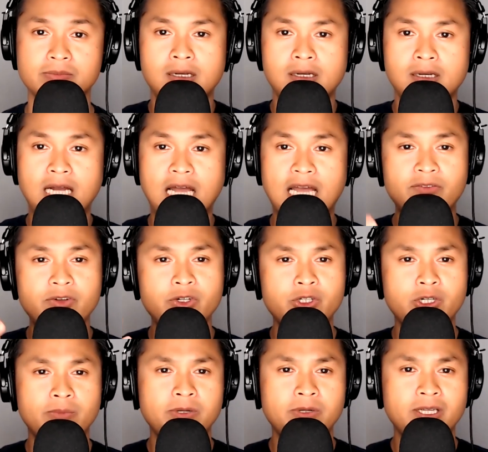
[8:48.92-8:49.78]
I've
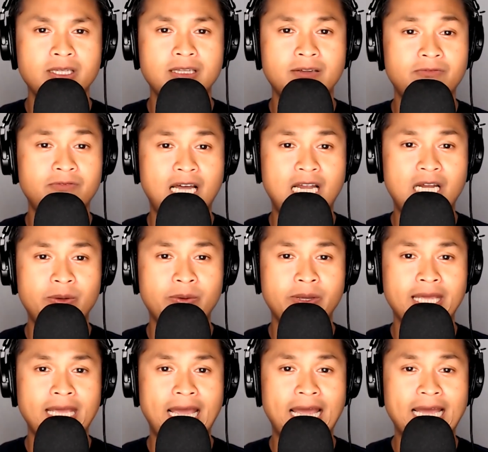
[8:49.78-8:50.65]
attributed the following
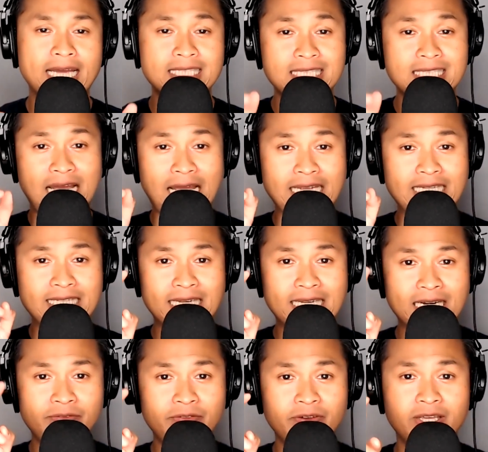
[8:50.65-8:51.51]
as
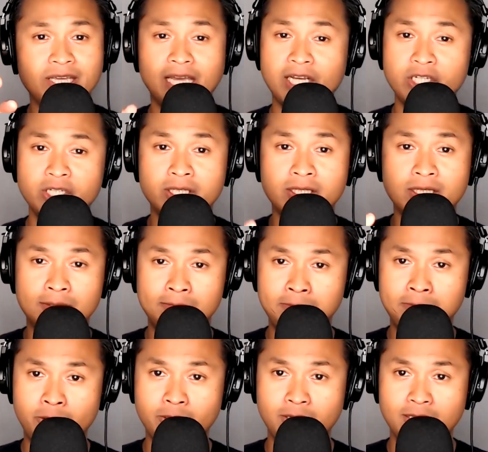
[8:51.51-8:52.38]
identification
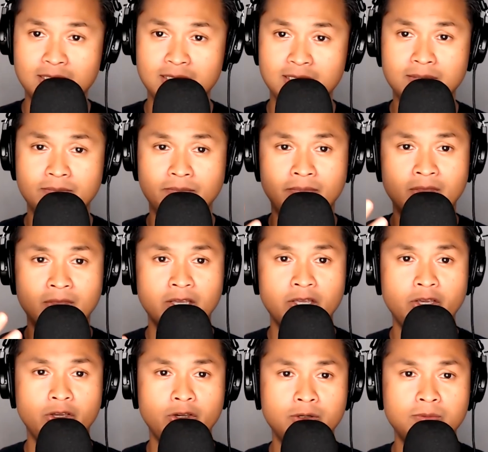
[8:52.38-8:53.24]
components:
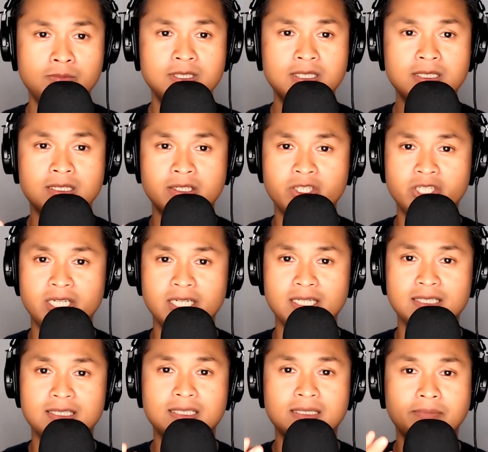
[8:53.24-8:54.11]
cubes,
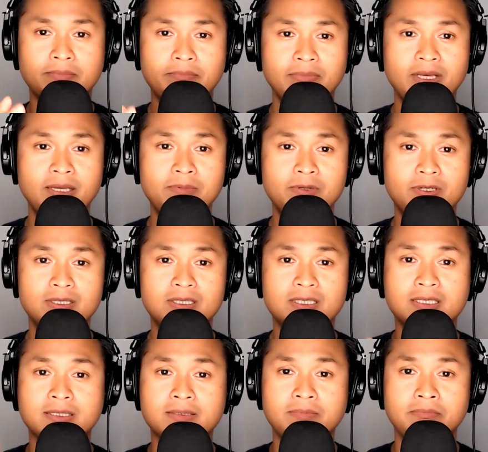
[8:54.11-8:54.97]
chits, meeples,
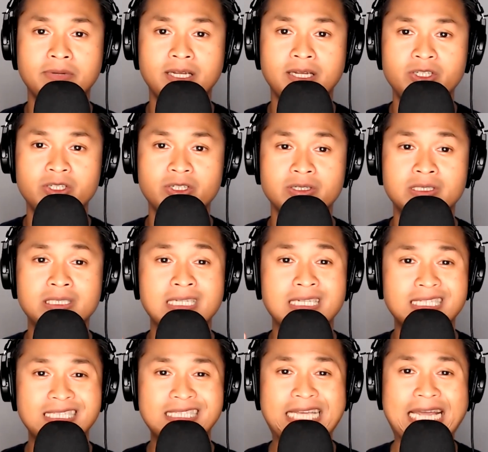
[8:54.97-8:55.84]
miniatures,
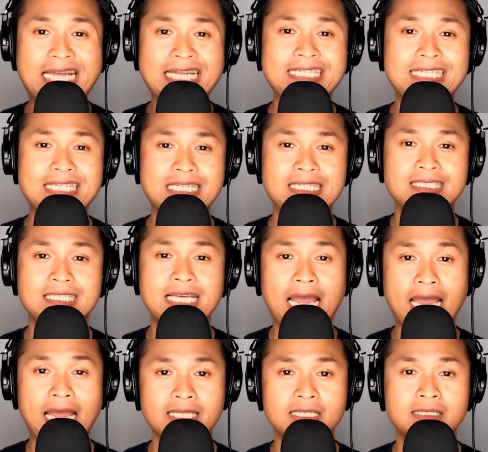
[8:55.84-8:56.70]
standees,
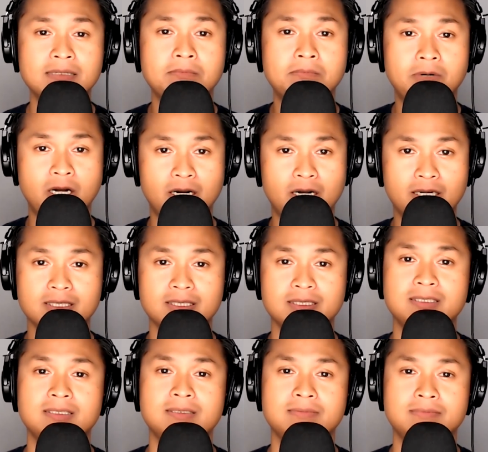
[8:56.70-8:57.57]
and
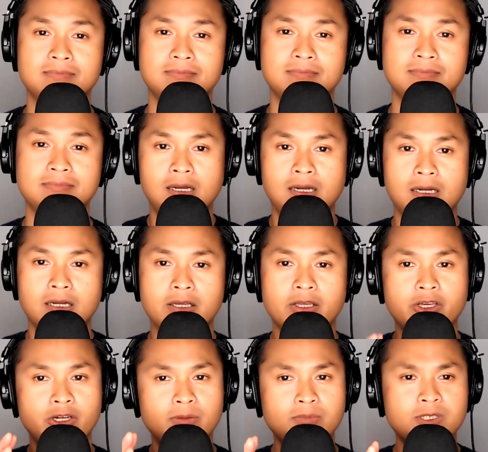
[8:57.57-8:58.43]
pawns.
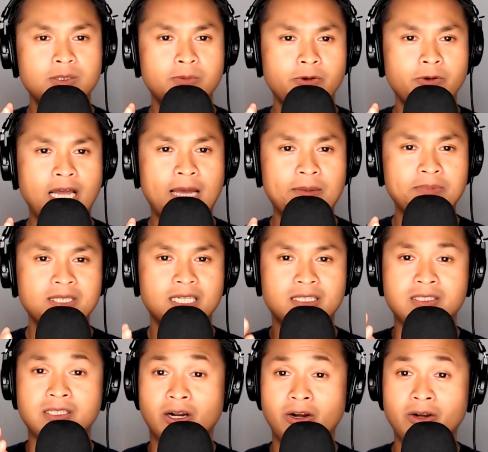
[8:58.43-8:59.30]
Cubes are perhaps the
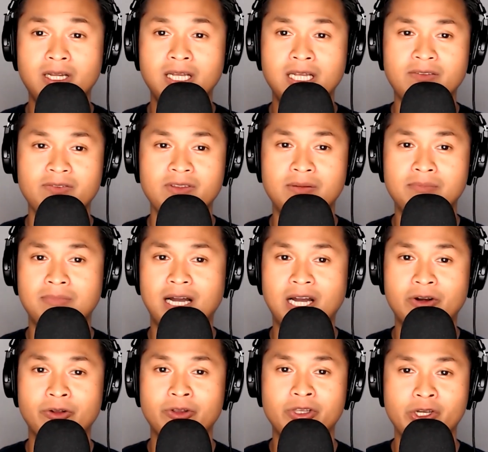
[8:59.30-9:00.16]
darling of the modern
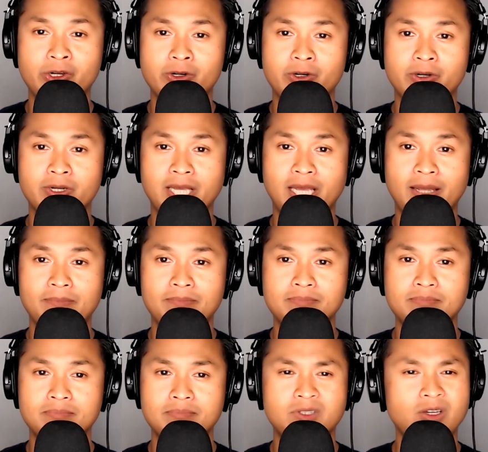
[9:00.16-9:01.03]
Euro game.
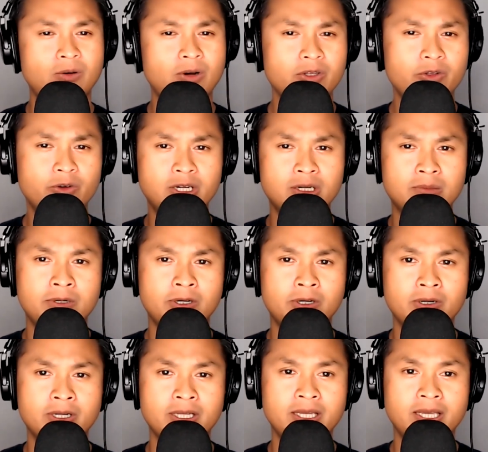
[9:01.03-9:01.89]
No other
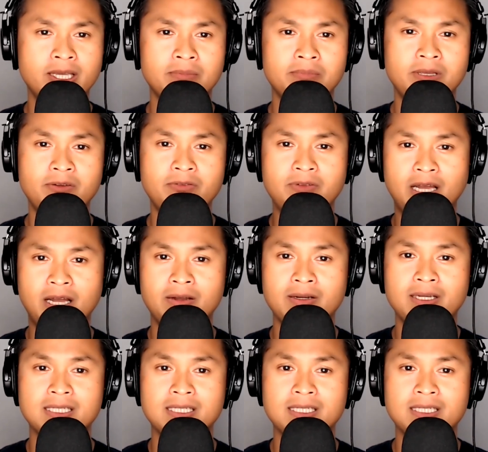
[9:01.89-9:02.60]
component can be found as